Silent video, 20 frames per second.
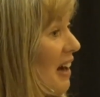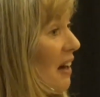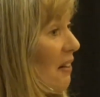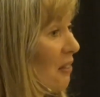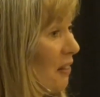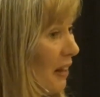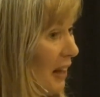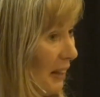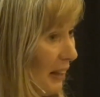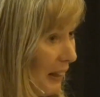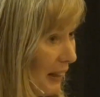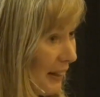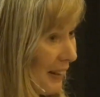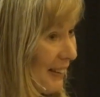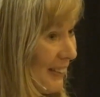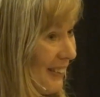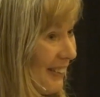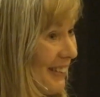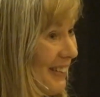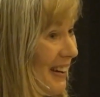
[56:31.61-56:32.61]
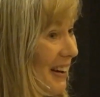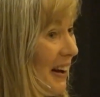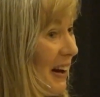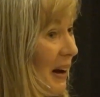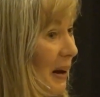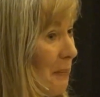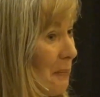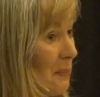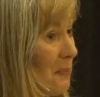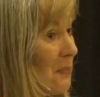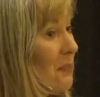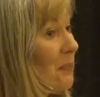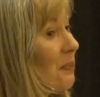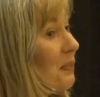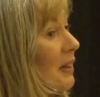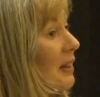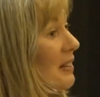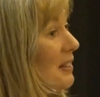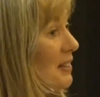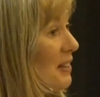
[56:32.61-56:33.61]
athletic um,
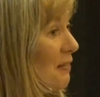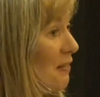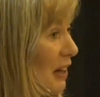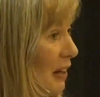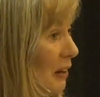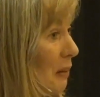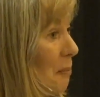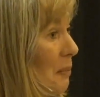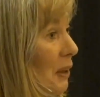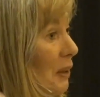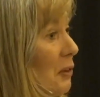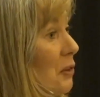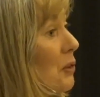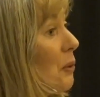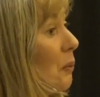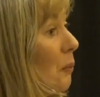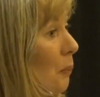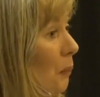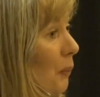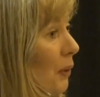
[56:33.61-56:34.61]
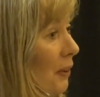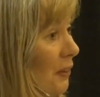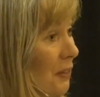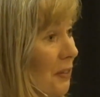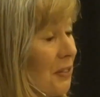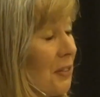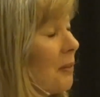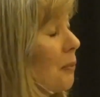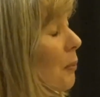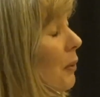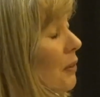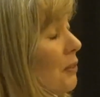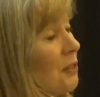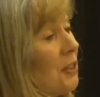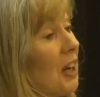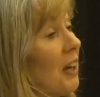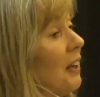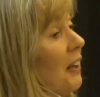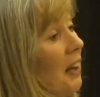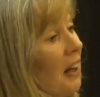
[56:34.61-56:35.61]
development was, was
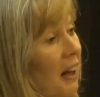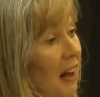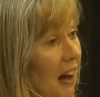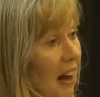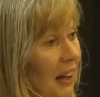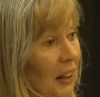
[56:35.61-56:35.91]
done.